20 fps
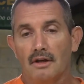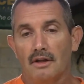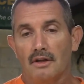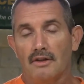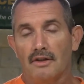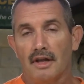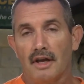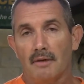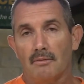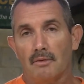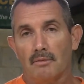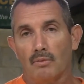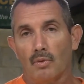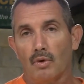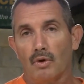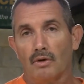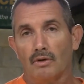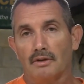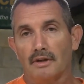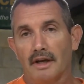that
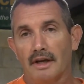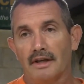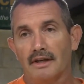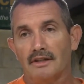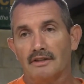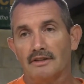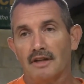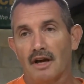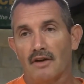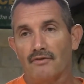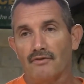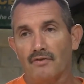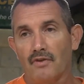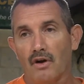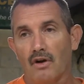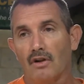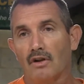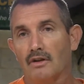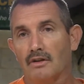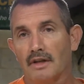Memorial Day does not
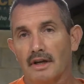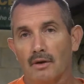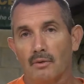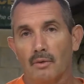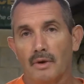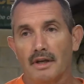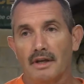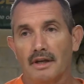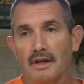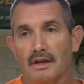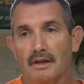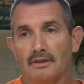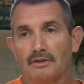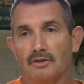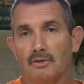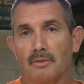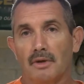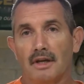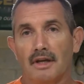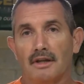fall on that weekend.
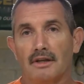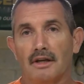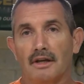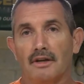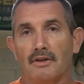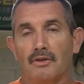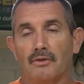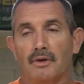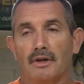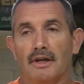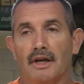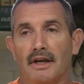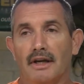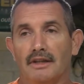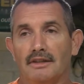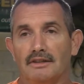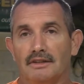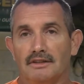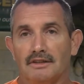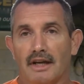So me getting to hunt 3
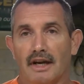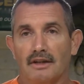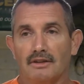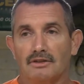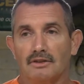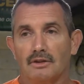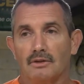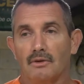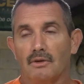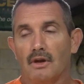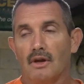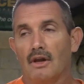days is out. So